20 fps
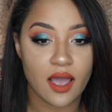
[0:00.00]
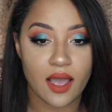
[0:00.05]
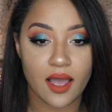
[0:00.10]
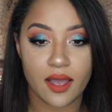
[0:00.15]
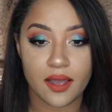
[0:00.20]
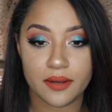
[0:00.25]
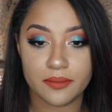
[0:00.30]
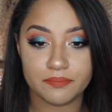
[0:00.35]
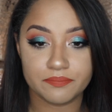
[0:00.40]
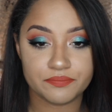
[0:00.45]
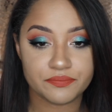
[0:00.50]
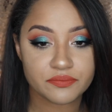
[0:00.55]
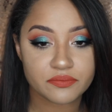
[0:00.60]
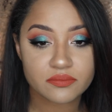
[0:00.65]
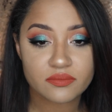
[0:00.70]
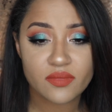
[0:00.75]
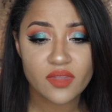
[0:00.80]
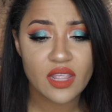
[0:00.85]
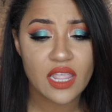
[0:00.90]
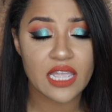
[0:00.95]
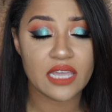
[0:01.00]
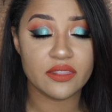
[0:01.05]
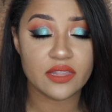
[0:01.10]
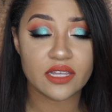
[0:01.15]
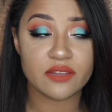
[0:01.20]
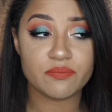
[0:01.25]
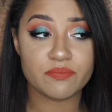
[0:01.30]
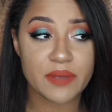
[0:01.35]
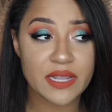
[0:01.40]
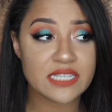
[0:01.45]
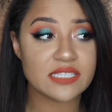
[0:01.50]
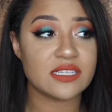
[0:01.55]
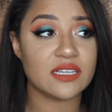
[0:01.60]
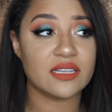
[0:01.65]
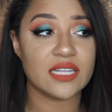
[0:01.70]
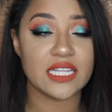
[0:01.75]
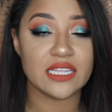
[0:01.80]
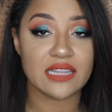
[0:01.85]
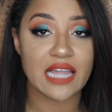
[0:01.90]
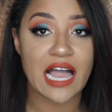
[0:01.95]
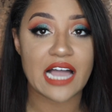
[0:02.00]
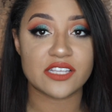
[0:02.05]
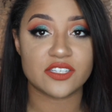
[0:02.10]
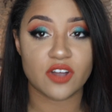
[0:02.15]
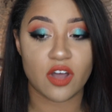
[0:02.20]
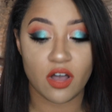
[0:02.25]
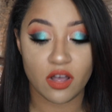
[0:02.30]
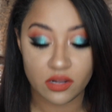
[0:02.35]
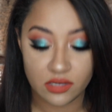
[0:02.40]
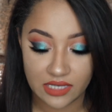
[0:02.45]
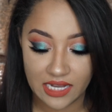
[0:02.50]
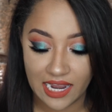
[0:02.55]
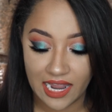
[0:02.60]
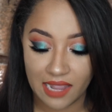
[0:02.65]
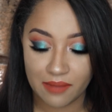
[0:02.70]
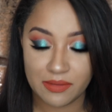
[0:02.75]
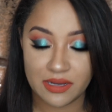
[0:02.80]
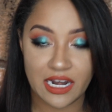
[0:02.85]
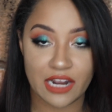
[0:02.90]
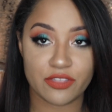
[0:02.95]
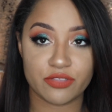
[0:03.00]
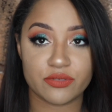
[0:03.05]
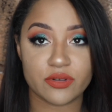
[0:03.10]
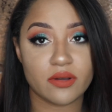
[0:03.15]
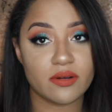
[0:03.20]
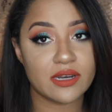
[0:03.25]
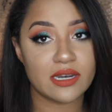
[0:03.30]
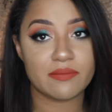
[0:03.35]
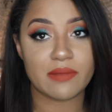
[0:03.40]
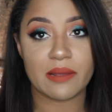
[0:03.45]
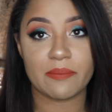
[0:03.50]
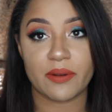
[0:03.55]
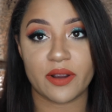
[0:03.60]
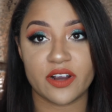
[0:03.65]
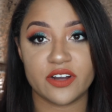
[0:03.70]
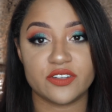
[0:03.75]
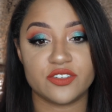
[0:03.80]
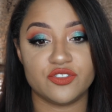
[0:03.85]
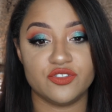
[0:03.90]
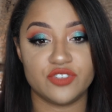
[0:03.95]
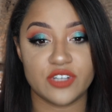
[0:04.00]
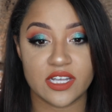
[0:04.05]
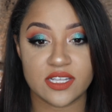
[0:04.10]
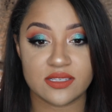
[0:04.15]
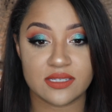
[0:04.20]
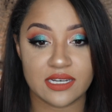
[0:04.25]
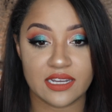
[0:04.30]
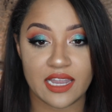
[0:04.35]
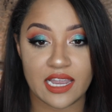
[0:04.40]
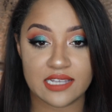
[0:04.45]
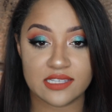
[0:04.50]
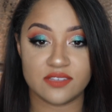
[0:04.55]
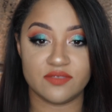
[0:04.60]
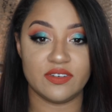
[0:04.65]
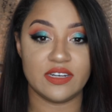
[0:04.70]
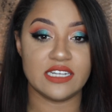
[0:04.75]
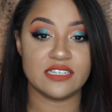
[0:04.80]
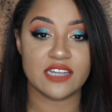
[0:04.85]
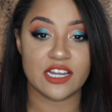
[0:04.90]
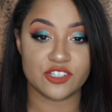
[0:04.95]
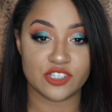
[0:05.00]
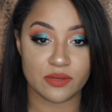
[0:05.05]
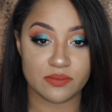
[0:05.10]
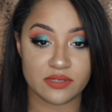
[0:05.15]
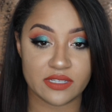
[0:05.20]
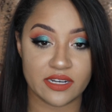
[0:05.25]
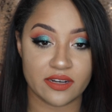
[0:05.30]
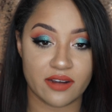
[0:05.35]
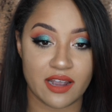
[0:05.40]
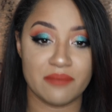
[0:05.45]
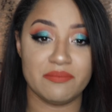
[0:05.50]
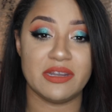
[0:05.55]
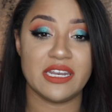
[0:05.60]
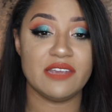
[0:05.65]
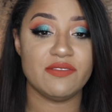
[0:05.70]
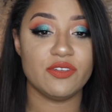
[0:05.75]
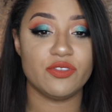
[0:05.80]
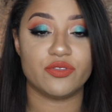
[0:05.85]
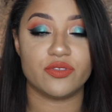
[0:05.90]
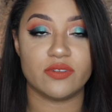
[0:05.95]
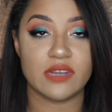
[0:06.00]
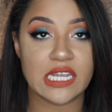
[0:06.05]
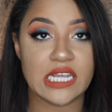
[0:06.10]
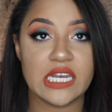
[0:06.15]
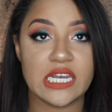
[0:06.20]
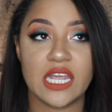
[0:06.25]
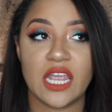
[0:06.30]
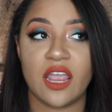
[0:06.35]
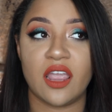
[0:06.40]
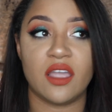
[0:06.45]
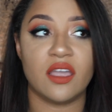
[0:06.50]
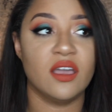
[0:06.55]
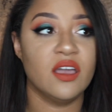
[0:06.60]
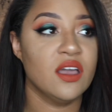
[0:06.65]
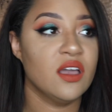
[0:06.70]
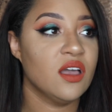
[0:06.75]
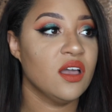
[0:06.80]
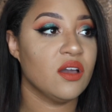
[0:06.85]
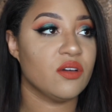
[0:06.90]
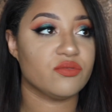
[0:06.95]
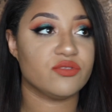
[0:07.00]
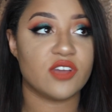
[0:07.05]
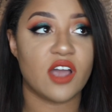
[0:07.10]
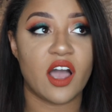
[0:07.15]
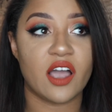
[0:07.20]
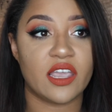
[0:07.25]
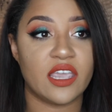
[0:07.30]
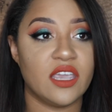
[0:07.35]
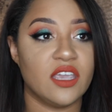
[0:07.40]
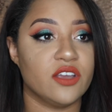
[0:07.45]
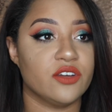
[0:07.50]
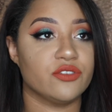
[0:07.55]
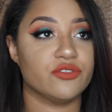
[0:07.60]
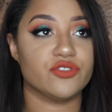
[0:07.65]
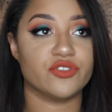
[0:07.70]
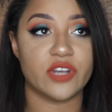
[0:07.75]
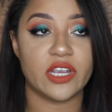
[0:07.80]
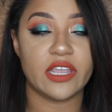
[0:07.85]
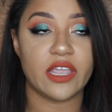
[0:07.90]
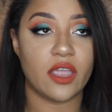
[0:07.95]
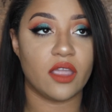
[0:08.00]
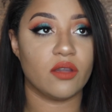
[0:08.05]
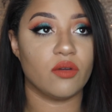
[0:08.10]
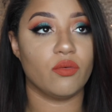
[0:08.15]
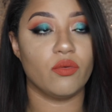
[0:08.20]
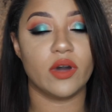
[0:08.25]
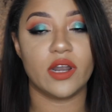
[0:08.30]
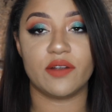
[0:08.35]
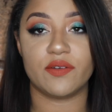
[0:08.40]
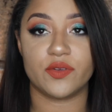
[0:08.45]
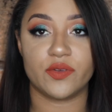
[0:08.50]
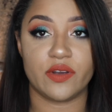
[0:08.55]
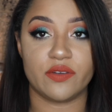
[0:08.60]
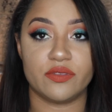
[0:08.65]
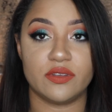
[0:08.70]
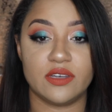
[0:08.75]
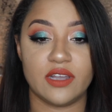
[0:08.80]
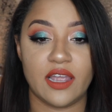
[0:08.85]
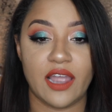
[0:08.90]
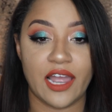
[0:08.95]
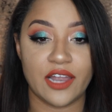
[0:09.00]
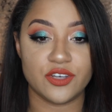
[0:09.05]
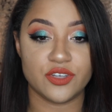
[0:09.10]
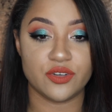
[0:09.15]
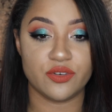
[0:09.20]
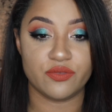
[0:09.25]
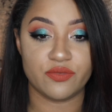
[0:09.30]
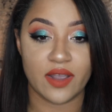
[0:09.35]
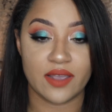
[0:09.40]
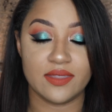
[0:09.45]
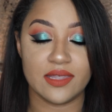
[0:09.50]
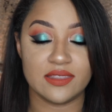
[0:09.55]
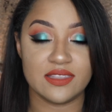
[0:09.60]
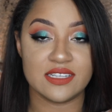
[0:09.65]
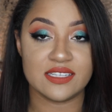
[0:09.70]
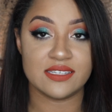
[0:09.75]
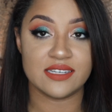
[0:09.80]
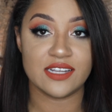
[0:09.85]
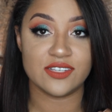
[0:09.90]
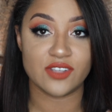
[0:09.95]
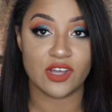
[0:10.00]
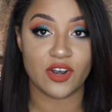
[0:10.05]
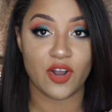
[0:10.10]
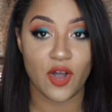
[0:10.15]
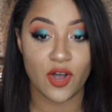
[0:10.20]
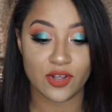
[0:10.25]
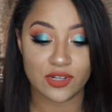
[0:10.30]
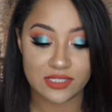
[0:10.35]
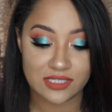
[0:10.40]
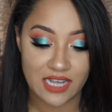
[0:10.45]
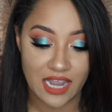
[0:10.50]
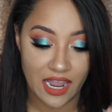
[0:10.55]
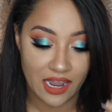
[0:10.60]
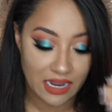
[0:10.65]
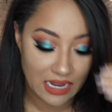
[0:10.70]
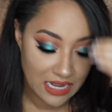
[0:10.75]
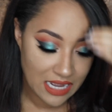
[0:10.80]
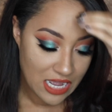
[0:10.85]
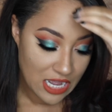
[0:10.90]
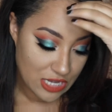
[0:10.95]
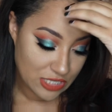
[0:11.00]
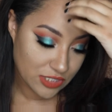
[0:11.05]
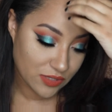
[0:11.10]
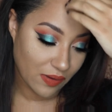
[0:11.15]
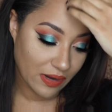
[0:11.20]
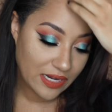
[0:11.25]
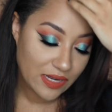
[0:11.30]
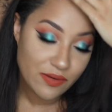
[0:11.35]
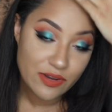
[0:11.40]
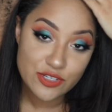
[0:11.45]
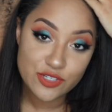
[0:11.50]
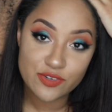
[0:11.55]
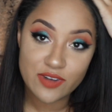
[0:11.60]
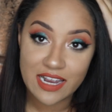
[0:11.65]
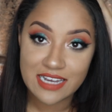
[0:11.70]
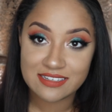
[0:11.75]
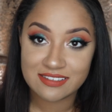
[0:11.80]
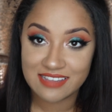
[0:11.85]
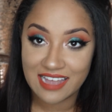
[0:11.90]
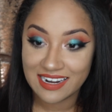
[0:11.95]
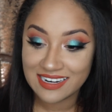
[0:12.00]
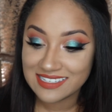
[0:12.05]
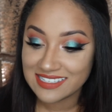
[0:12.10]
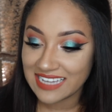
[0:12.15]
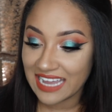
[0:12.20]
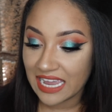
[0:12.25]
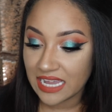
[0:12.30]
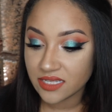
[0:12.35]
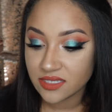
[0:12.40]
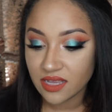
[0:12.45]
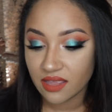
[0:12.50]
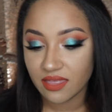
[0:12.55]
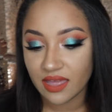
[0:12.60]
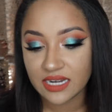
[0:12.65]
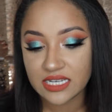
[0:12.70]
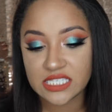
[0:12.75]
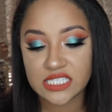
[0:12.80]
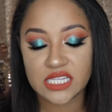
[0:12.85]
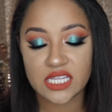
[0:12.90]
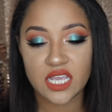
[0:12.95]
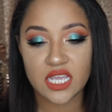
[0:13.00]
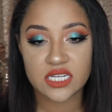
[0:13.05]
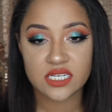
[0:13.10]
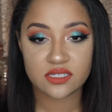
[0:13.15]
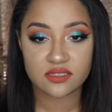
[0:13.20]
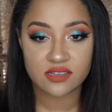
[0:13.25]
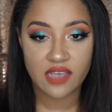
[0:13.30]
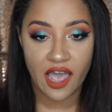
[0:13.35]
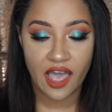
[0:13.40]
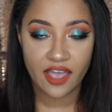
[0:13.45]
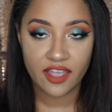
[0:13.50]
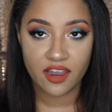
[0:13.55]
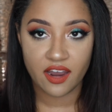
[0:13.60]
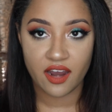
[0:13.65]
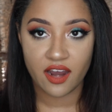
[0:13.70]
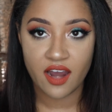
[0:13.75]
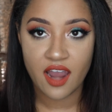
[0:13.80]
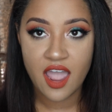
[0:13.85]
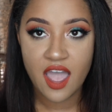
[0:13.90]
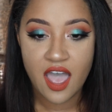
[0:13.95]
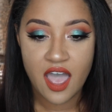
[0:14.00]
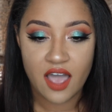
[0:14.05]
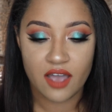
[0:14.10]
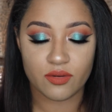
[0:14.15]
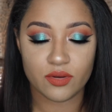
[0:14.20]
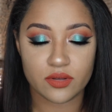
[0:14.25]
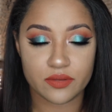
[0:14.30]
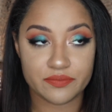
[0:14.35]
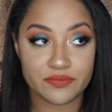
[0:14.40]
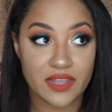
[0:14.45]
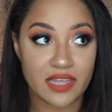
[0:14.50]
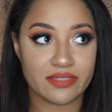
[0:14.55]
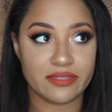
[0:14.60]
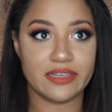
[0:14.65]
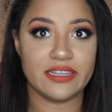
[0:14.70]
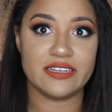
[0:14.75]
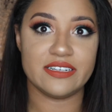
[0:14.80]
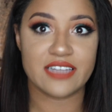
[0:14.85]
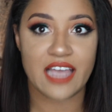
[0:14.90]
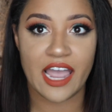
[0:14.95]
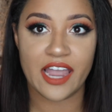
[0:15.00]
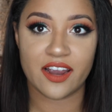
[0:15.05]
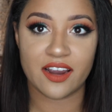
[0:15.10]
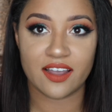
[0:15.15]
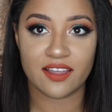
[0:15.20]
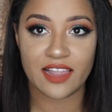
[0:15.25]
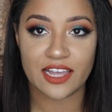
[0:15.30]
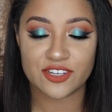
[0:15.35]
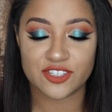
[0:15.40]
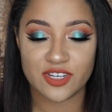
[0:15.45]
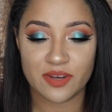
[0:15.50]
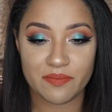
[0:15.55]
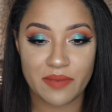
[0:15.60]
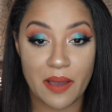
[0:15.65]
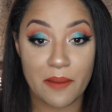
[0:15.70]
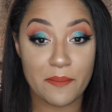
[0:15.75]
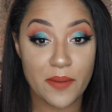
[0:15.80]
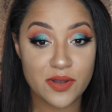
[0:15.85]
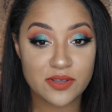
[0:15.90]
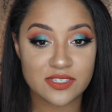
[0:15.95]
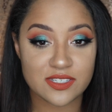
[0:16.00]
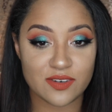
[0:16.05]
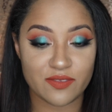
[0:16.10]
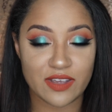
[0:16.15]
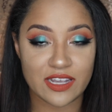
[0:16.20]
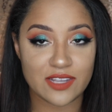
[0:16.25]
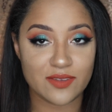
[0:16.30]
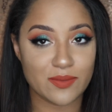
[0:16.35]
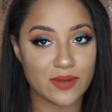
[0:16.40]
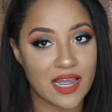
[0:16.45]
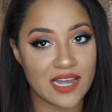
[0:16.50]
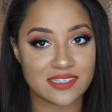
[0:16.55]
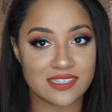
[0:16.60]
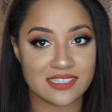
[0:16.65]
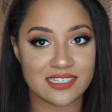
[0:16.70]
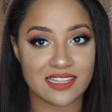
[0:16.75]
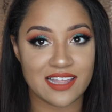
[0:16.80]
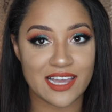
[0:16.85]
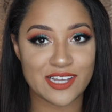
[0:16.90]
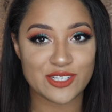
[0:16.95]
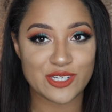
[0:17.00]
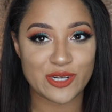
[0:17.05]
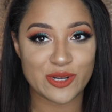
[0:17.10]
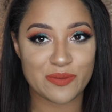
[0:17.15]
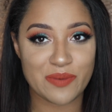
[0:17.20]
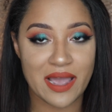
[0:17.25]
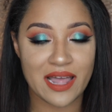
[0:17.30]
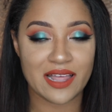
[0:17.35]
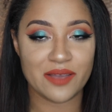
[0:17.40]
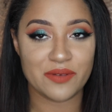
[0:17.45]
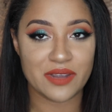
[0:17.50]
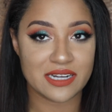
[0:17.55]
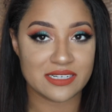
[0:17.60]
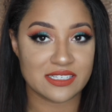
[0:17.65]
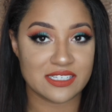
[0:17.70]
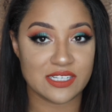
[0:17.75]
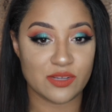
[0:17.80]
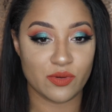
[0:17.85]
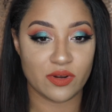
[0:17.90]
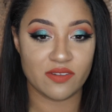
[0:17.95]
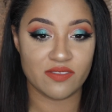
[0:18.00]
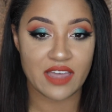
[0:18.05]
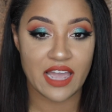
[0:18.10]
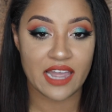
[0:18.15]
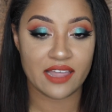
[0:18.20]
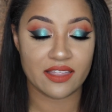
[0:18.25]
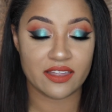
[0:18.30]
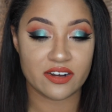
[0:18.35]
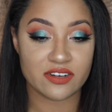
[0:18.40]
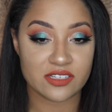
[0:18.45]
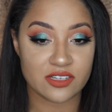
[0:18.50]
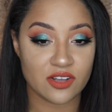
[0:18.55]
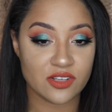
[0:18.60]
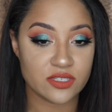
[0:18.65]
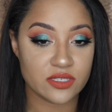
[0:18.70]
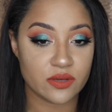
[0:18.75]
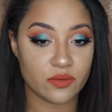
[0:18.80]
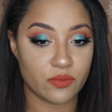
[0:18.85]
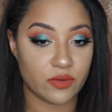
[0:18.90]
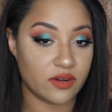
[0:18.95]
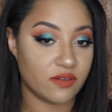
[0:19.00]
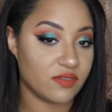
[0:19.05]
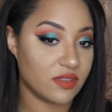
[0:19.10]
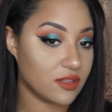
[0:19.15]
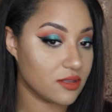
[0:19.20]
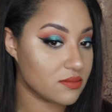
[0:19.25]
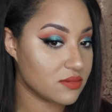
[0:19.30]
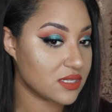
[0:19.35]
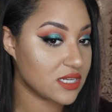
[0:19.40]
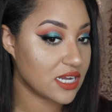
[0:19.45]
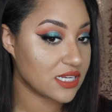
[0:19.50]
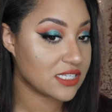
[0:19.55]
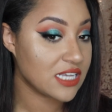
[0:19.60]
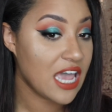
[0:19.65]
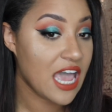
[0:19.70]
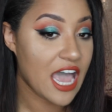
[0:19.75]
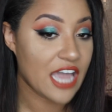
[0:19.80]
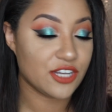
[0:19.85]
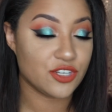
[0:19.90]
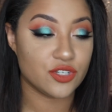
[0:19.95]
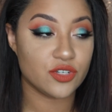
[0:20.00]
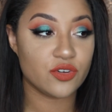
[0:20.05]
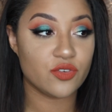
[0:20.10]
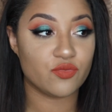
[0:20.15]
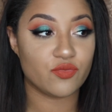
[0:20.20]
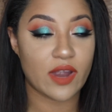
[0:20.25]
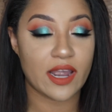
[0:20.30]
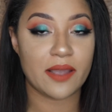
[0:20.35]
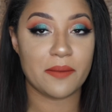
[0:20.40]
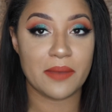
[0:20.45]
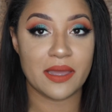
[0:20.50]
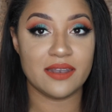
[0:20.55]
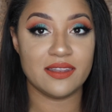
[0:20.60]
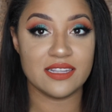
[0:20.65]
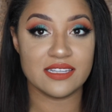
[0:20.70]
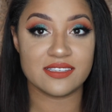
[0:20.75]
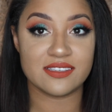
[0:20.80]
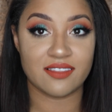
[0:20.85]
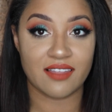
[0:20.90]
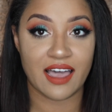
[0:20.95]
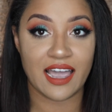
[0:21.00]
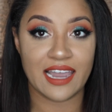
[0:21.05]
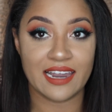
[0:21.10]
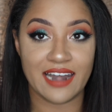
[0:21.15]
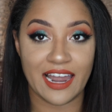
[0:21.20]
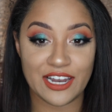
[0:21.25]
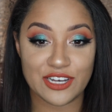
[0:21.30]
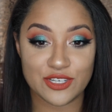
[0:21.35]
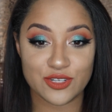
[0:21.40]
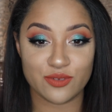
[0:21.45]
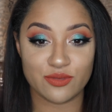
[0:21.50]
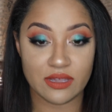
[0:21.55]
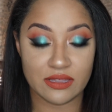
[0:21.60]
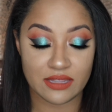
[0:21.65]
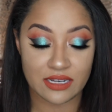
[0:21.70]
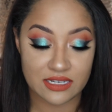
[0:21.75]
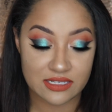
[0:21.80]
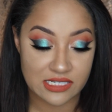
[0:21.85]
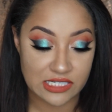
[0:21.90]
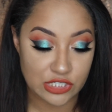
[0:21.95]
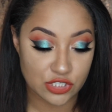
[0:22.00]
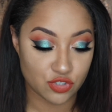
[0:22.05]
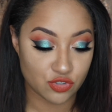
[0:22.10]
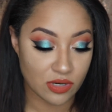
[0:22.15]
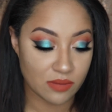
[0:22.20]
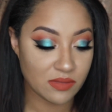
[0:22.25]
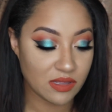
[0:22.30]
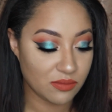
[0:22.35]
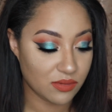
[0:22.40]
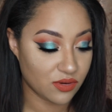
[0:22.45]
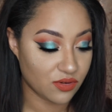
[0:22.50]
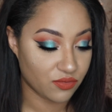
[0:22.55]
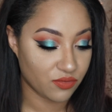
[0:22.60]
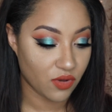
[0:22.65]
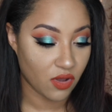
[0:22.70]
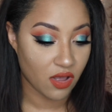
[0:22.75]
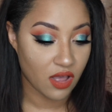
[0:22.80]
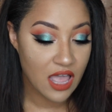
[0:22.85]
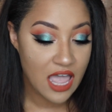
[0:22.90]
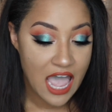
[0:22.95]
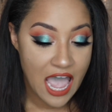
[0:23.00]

And they basically last all day. I mean, I throw it in my purse just in case of any touch-ups later on, but even through eating, talking or drinking, whatever throughout the day, I do find that this stays on all day. So anyways, you guys, that is it. That is the entire, well, not the entire collection, but most of it. We got to see the eyeshadow palette, we got to see one of the highlighters, and also one of the lipsticks. I do recommend this line. I do think that it's extremely beautiful.